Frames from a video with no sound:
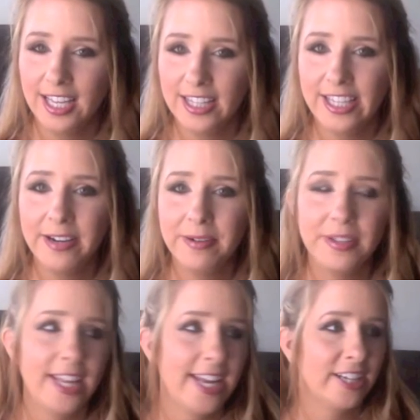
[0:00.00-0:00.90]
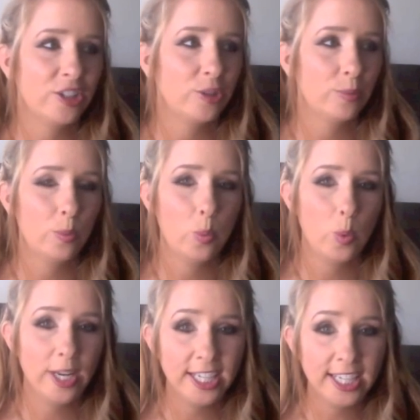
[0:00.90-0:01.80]
there were like
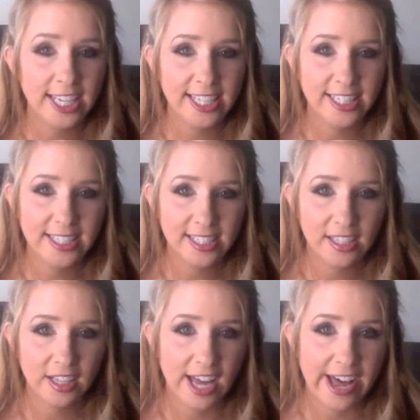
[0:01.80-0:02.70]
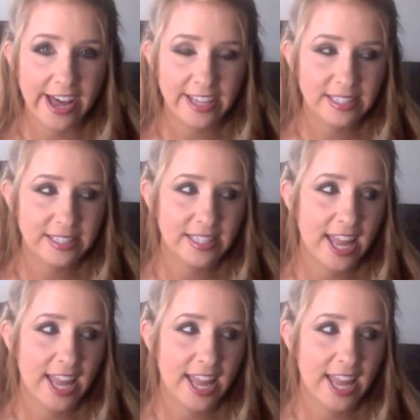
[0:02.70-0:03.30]
20 kids in the class,